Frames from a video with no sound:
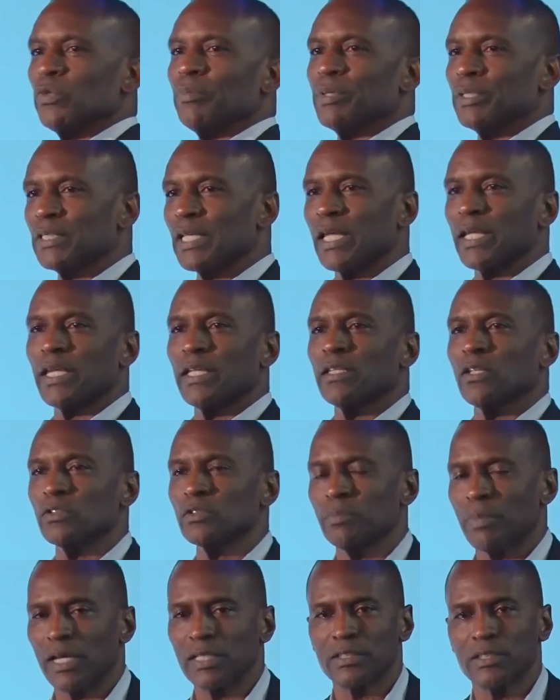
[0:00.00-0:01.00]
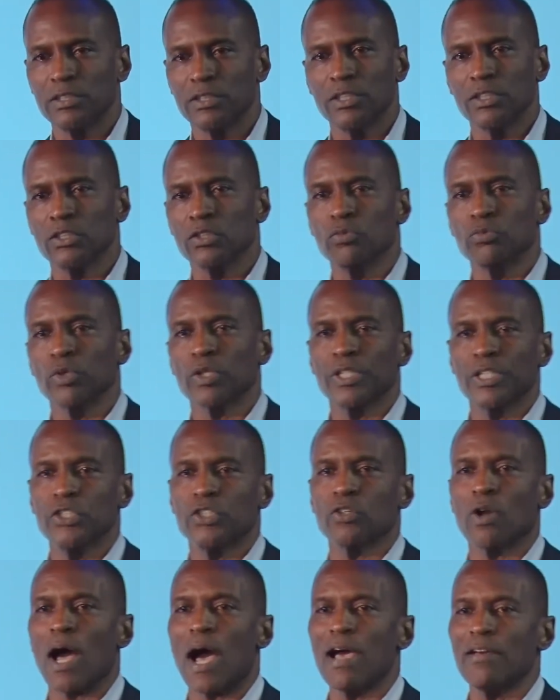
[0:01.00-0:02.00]
we've been taking those messages and really
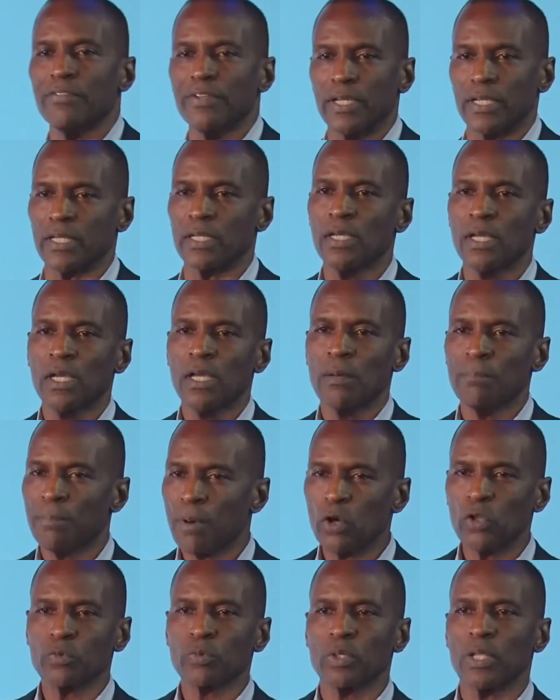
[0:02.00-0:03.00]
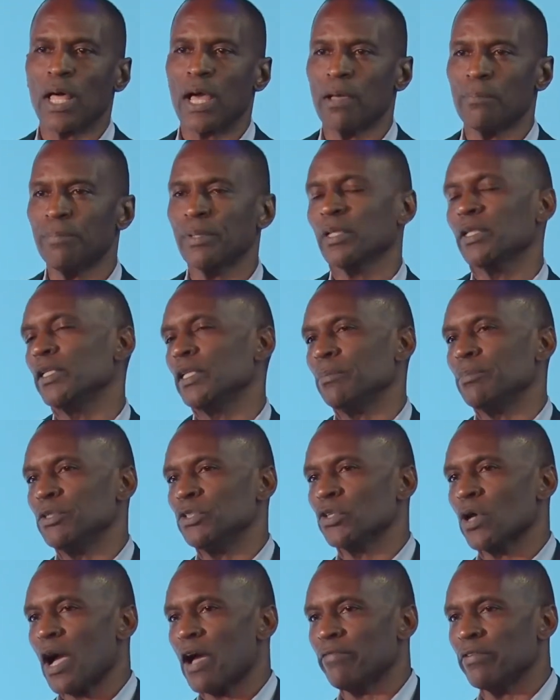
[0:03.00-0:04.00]
driving both reliability, but
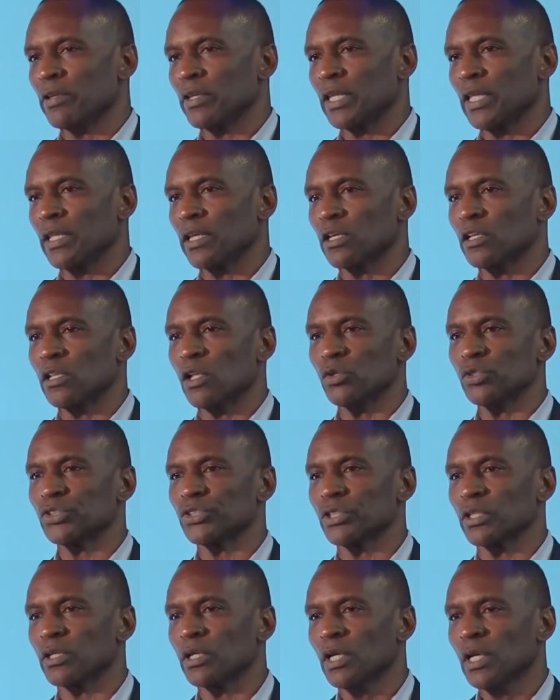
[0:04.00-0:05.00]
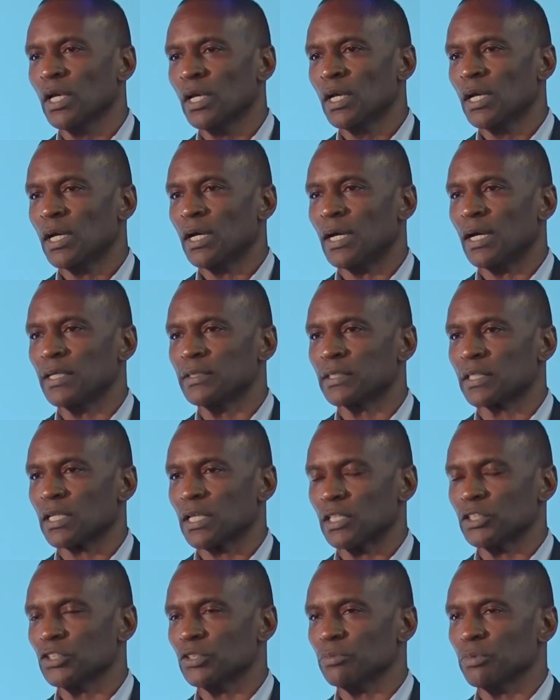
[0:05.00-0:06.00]
driving getting closer to
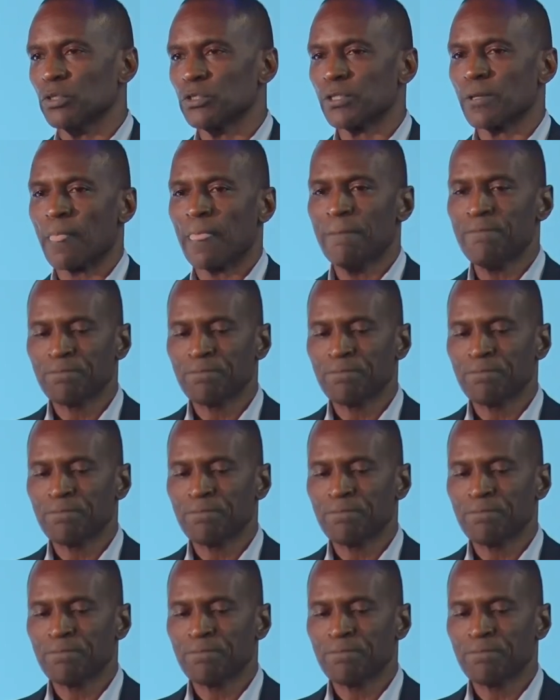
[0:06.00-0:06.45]
customers.